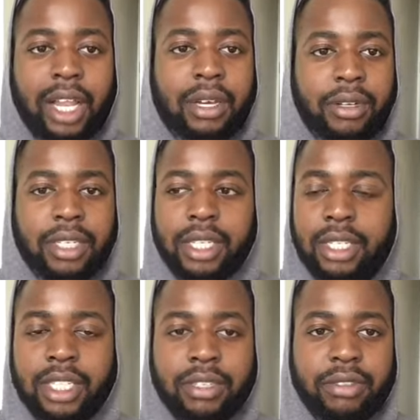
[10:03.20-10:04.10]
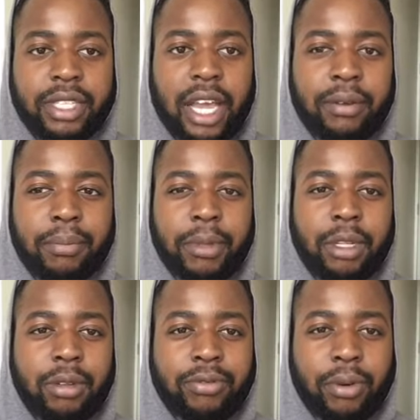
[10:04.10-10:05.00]
clarity. It just gives you that
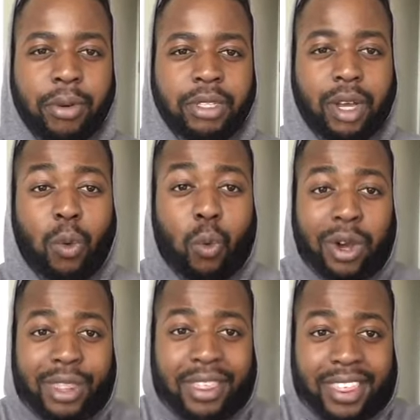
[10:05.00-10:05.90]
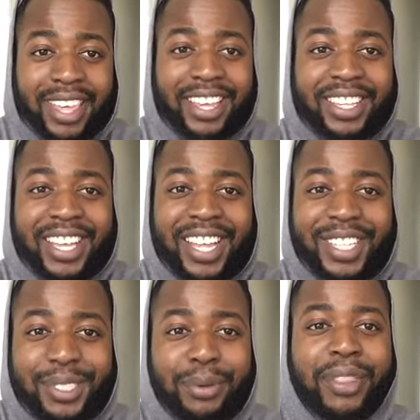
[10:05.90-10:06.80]
ability to focus on one thing
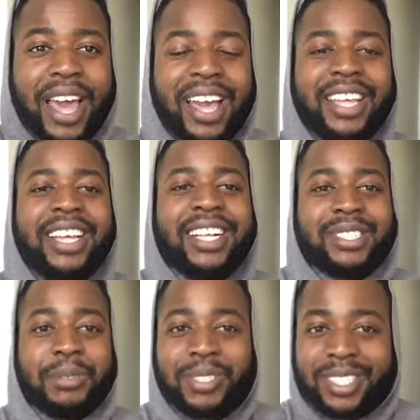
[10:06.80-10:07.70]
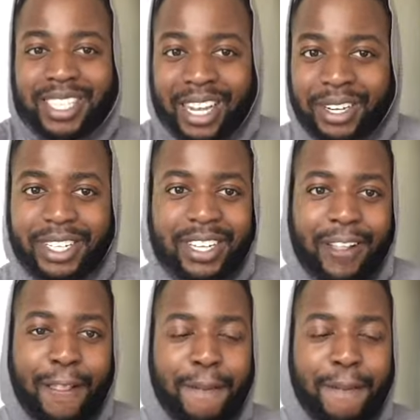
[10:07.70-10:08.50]
and do that to its entirety.